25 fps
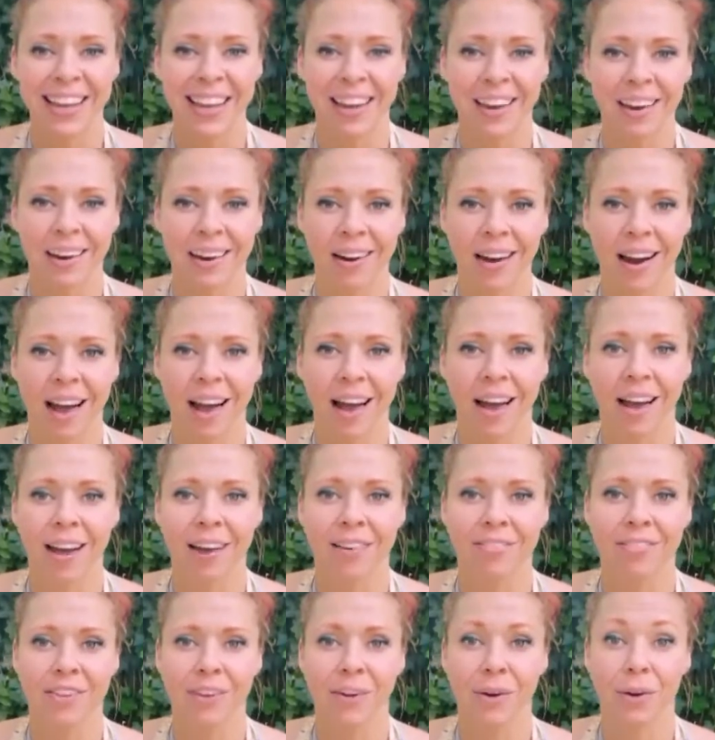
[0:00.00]
care
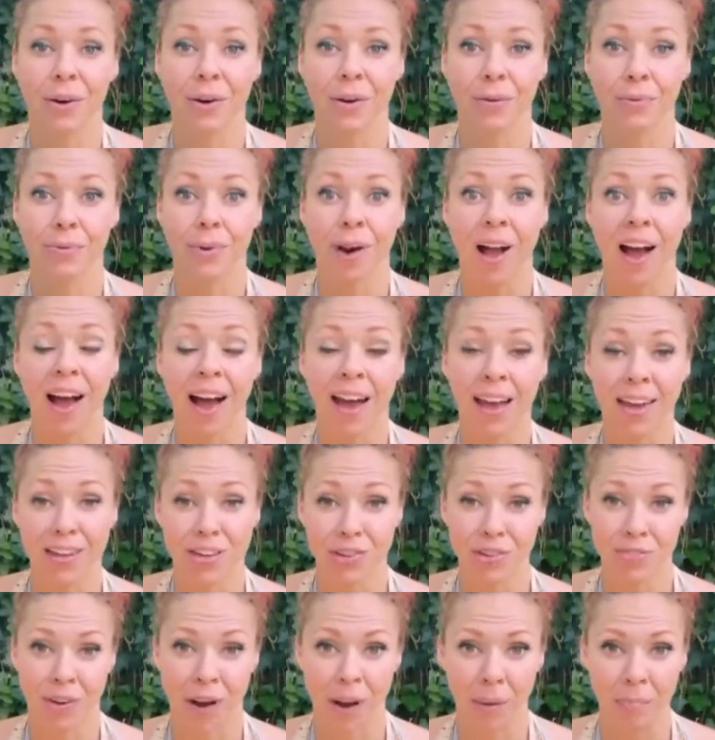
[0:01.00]
of your rawhide
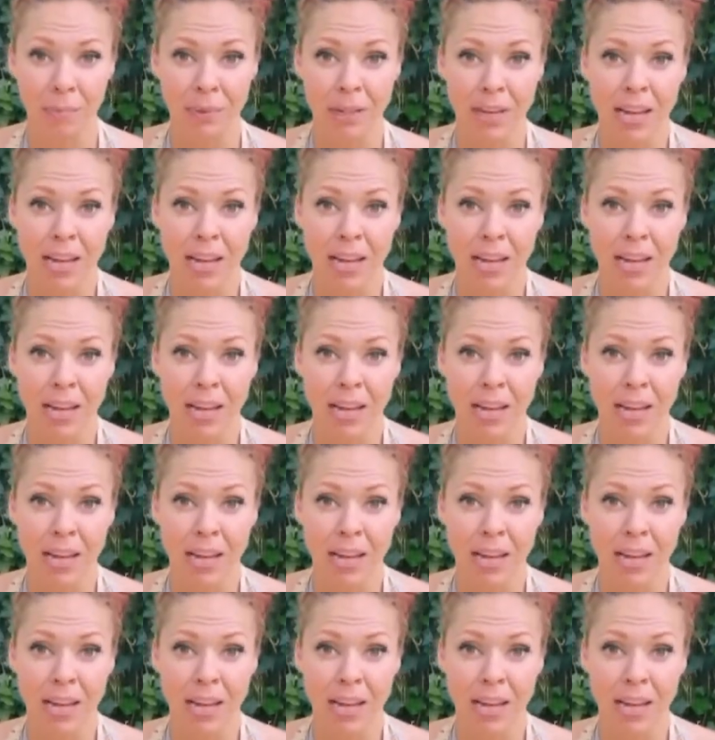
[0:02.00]
drum.